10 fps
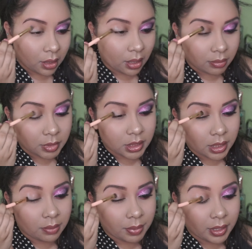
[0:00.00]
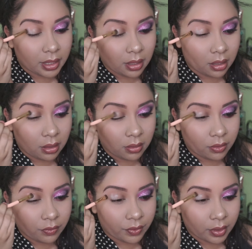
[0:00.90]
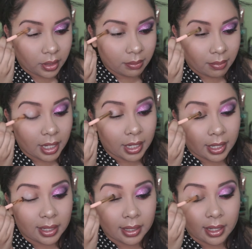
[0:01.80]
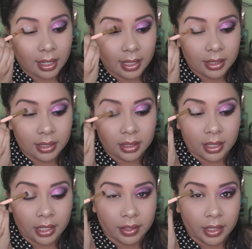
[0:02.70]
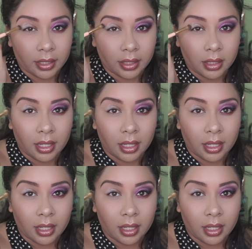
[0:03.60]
I'm just gonna put it all over my eyelid area.